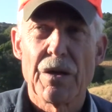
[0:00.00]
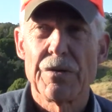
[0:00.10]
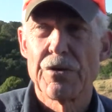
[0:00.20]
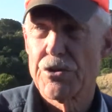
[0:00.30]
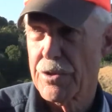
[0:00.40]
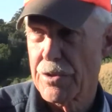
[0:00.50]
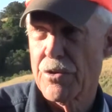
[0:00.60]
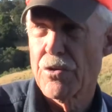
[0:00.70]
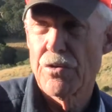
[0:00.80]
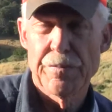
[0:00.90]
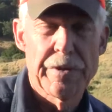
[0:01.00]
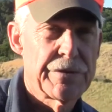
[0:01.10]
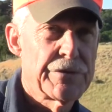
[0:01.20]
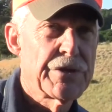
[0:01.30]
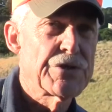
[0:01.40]
there's a herd of
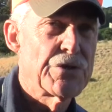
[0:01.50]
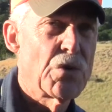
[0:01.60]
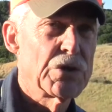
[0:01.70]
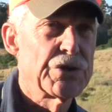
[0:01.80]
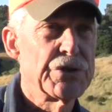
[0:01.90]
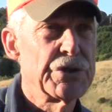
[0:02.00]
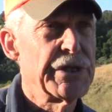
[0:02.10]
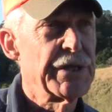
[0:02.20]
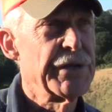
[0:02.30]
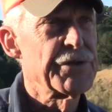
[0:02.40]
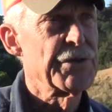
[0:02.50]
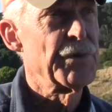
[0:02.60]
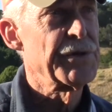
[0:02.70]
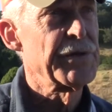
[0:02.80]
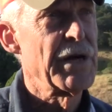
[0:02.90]
about a dozen horses. He had an incident
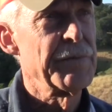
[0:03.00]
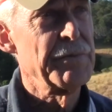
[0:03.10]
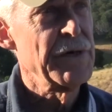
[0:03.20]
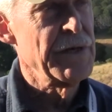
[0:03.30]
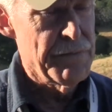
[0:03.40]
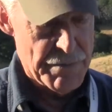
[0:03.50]
one time that led him